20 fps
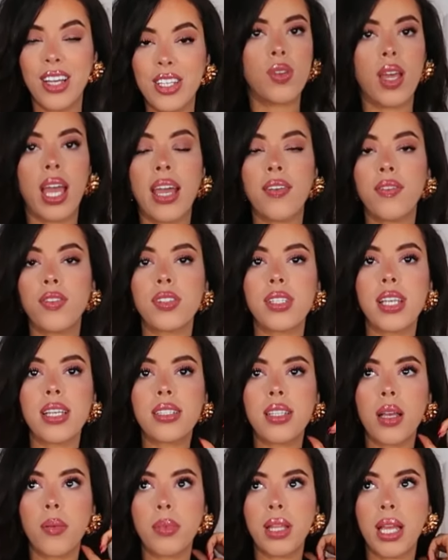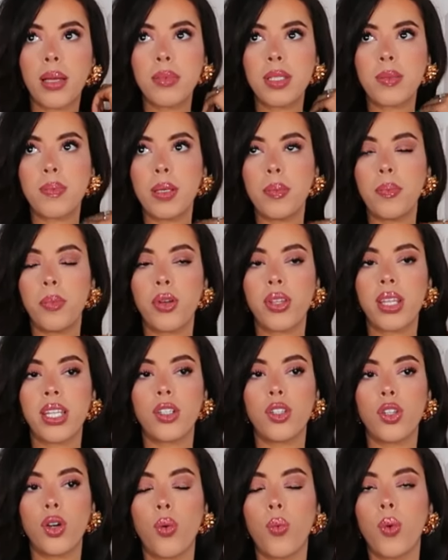So I have to say, sometimes people
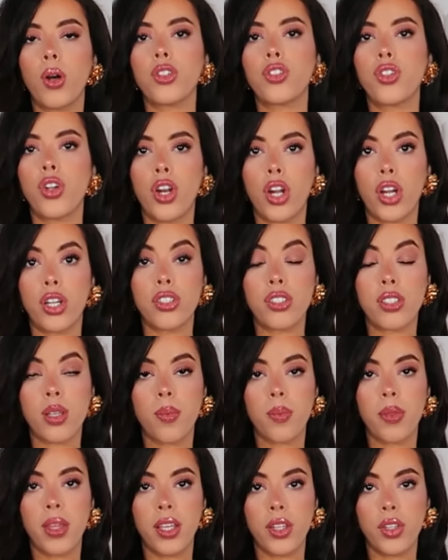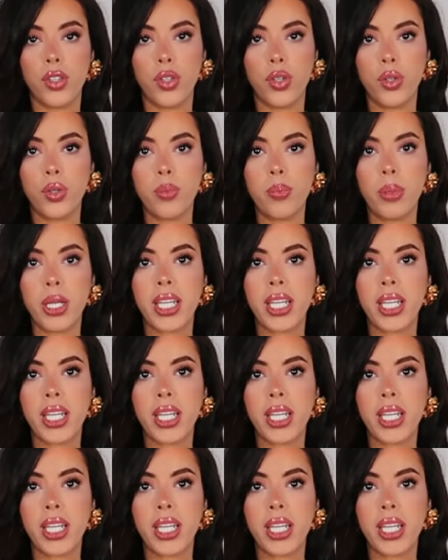they don't want to learn something new